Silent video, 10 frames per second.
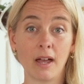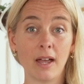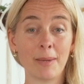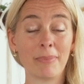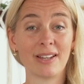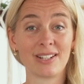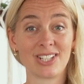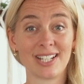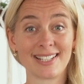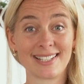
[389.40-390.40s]
I
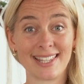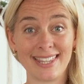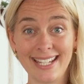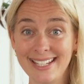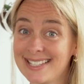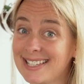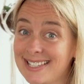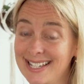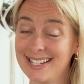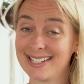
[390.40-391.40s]
purchased these
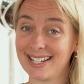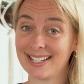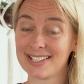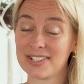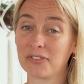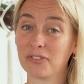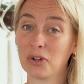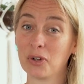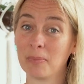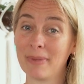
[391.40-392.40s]
seashells
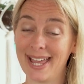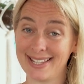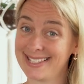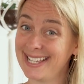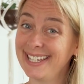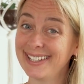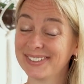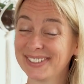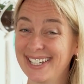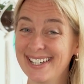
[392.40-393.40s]
from Etsy
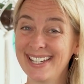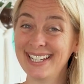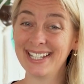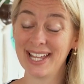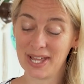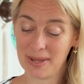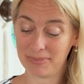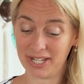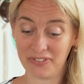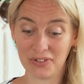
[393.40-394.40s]
online,
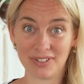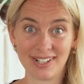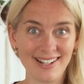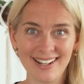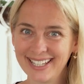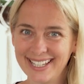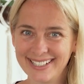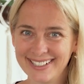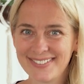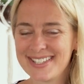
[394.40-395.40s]
but if you're lucky
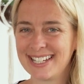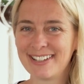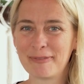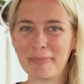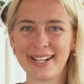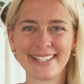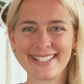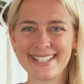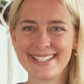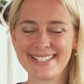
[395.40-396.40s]
enough to live by the
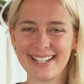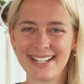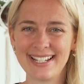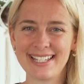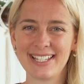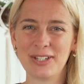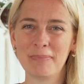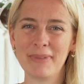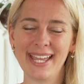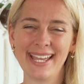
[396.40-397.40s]
seaside, you
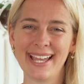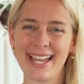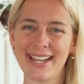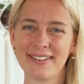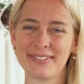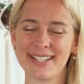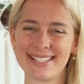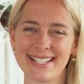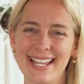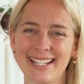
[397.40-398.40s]
may have a
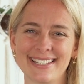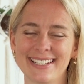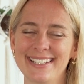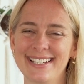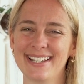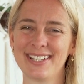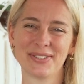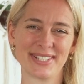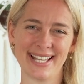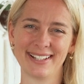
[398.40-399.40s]
selection
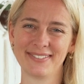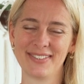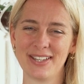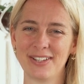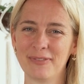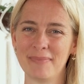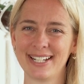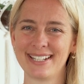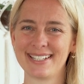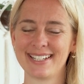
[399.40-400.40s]
yourself that you've
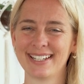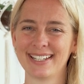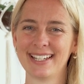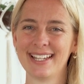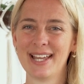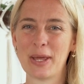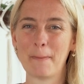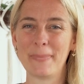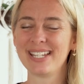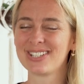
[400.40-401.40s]
managed to
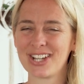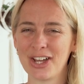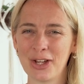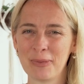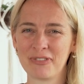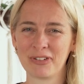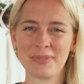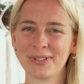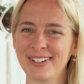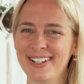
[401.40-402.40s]
beachcomb
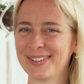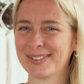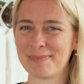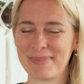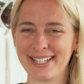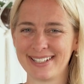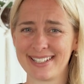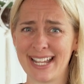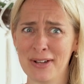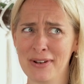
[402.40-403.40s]
from your local
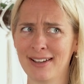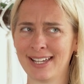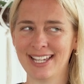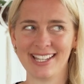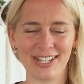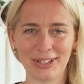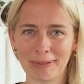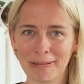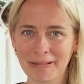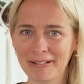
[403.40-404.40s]
beach. How lucky are you?
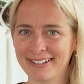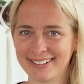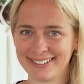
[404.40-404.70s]
Oh.